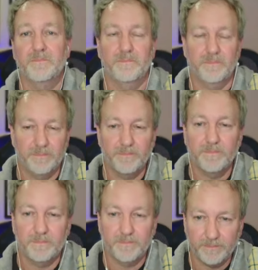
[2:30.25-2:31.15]

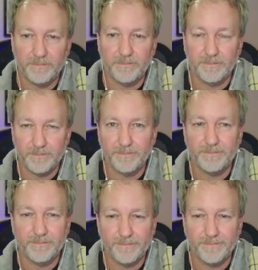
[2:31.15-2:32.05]

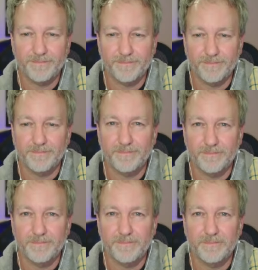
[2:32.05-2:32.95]

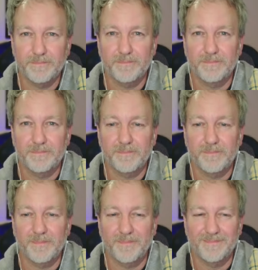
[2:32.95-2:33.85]

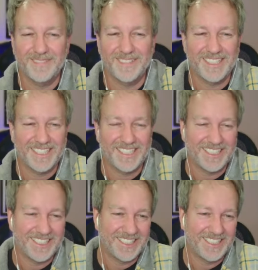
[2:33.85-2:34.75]

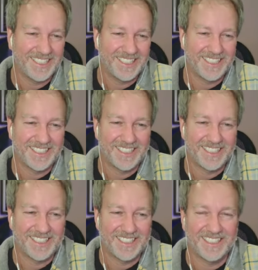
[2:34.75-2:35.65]

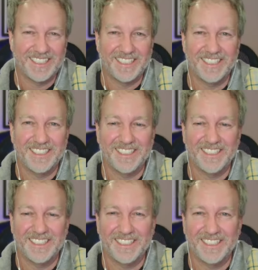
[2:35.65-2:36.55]

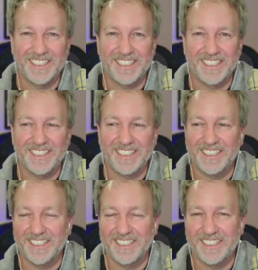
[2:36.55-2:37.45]

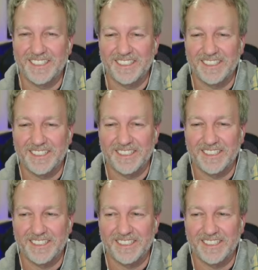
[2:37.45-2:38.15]
(not speaking)